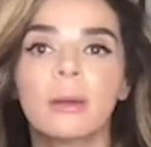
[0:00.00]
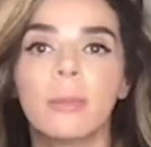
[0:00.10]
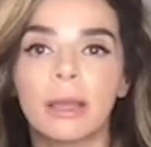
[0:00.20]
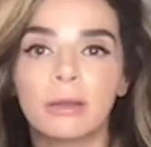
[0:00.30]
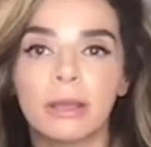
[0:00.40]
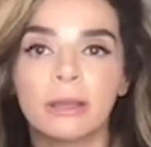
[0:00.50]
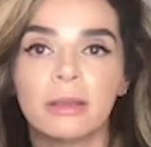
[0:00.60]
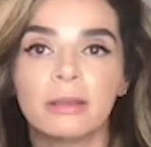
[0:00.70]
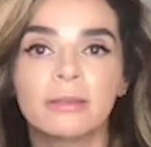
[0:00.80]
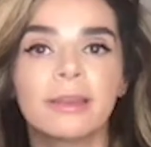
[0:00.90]
migraine
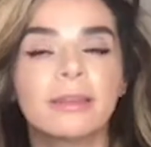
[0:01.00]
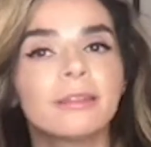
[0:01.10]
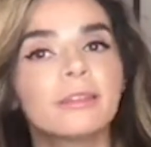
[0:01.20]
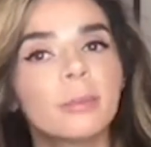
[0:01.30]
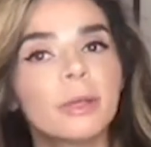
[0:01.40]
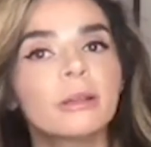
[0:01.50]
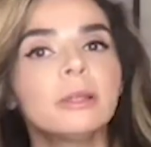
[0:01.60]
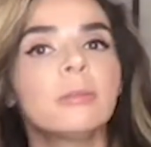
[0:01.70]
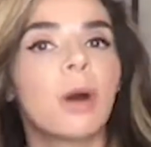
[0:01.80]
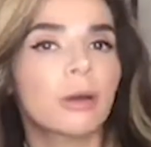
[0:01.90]
is, it's
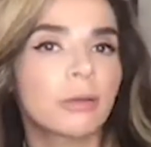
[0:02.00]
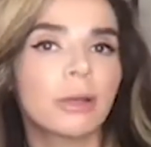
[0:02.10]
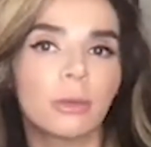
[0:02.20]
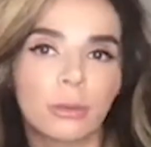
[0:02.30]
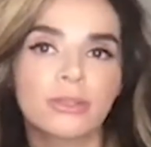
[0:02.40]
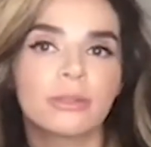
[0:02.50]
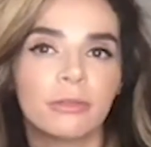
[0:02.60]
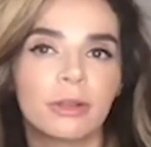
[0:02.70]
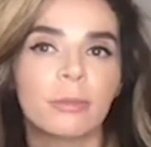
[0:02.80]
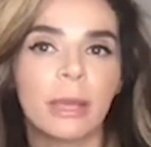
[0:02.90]
typically moderate or
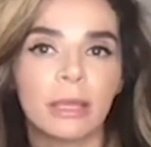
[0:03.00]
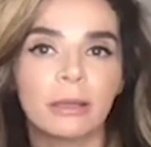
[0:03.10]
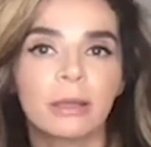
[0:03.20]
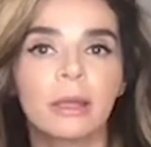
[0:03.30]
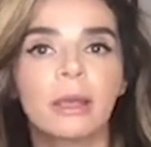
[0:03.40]
severe pain.